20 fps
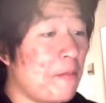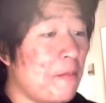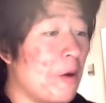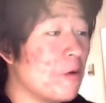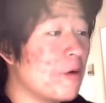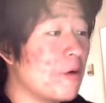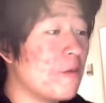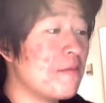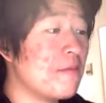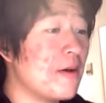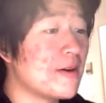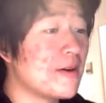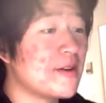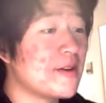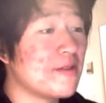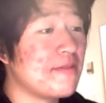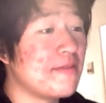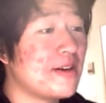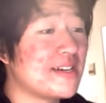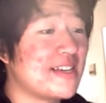Pogo Punk.
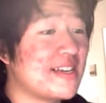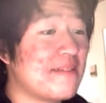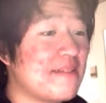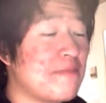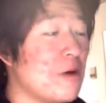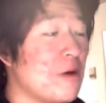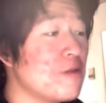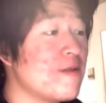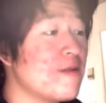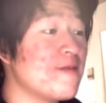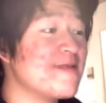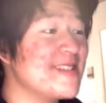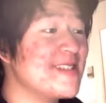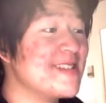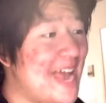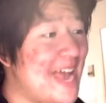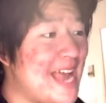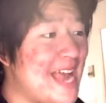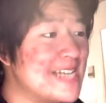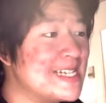You're about to get
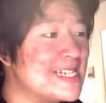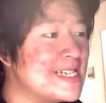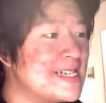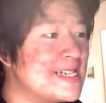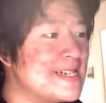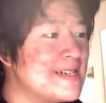Pogo dead.